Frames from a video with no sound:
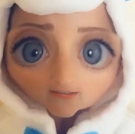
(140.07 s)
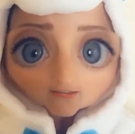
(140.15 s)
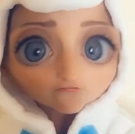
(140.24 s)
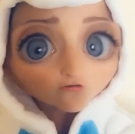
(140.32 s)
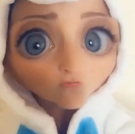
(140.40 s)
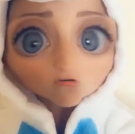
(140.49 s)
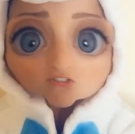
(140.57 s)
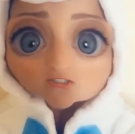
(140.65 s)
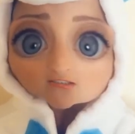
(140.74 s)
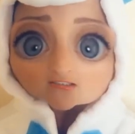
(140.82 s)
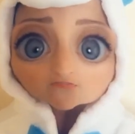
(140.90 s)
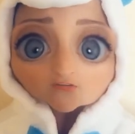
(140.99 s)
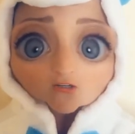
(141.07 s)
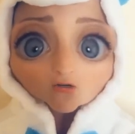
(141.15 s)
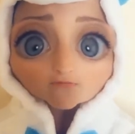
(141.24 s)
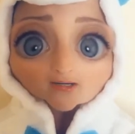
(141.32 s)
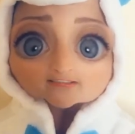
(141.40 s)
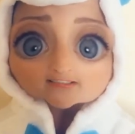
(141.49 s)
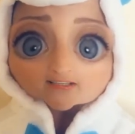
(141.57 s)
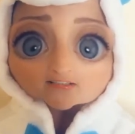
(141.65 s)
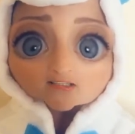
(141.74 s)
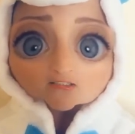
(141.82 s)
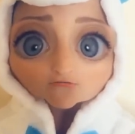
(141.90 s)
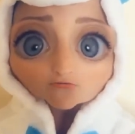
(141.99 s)
If you're watching this video back ten
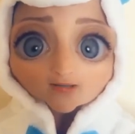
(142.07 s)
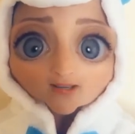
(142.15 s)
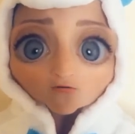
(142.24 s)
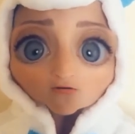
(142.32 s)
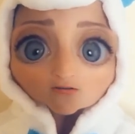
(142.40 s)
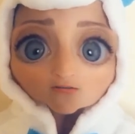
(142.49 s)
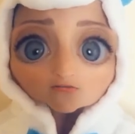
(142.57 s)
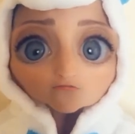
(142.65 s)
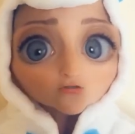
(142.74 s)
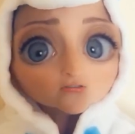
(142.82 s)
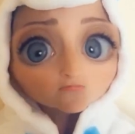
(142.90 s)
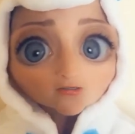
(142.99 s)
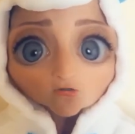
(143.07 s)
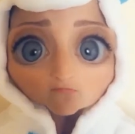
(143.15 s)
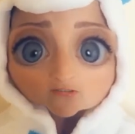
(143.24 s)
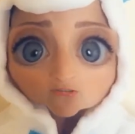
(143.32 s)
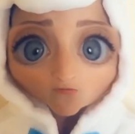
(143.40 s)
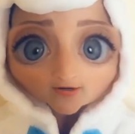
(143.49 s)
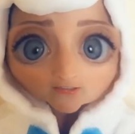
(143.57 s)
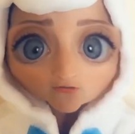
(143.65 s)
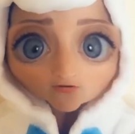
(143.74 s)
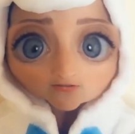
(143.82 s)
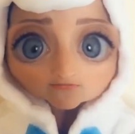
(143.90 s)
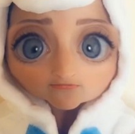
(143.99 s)
years from now, the views may not be so
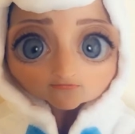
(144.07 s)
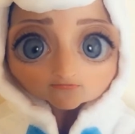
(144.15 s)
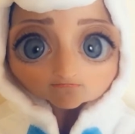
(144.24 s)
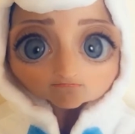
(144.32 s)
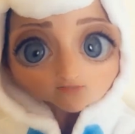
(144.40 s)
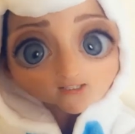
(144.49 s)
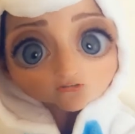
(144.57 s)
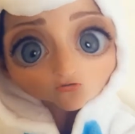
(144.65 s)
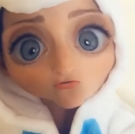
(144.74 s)
accurate. That's